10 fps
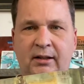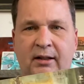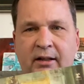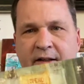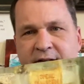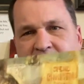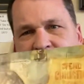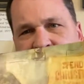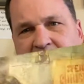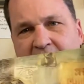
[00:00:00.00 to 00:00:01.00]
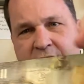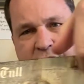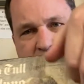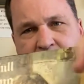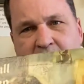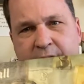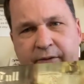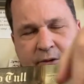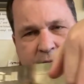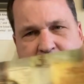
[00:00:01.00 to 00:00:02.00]
Uh, this is the textured
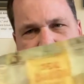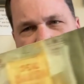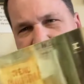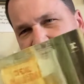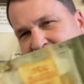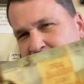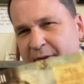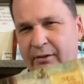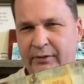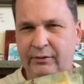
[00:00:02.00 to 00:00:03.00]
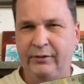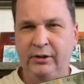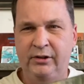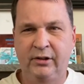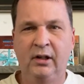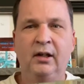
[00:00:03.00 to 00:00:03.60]
cover, which makes a little bit of a difference.